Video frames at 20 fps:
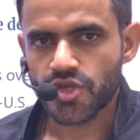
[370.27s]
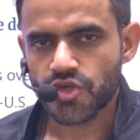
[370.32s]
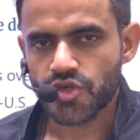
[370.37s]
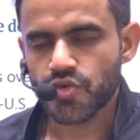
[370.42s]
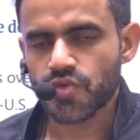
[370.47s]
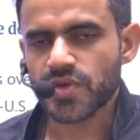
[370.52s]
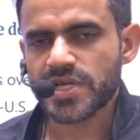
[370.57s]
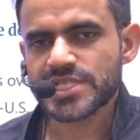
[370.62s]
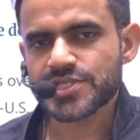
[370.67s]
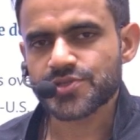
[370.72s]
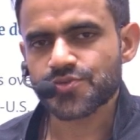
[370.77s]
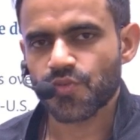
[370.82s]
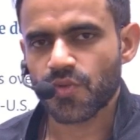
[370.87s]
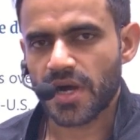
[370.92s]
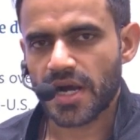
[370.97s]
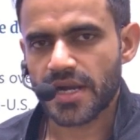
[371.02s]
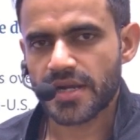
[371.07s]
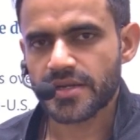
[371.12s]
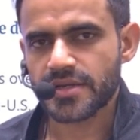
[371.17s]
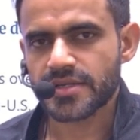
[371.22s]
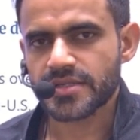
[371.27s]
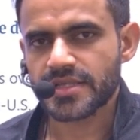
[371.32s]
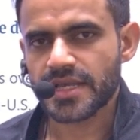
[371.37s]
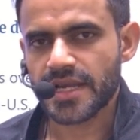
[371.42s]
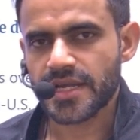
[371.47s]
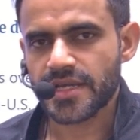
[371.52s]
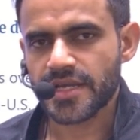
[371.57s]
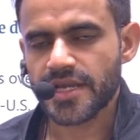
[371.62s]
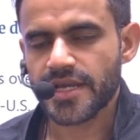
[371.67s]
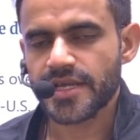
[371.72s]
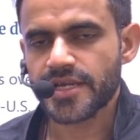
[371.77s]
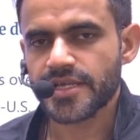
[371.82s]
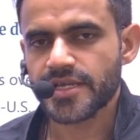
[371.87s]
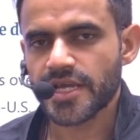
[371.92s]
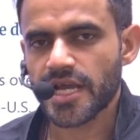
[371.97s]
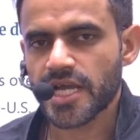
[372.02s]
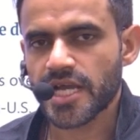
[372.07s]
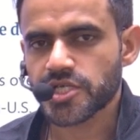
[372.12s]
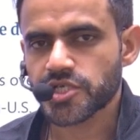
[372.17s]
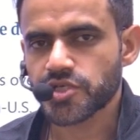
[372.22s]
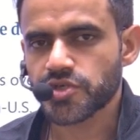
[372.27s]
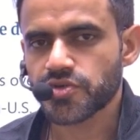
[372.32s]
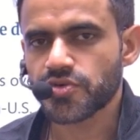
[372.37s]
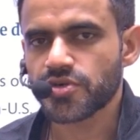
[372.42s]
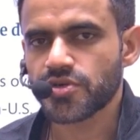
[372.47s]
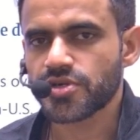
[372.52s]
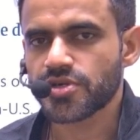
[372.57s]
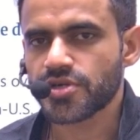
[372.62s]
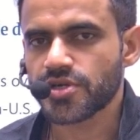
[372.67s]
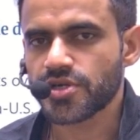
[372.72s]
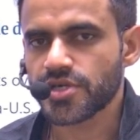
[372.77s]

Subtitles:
US want that India should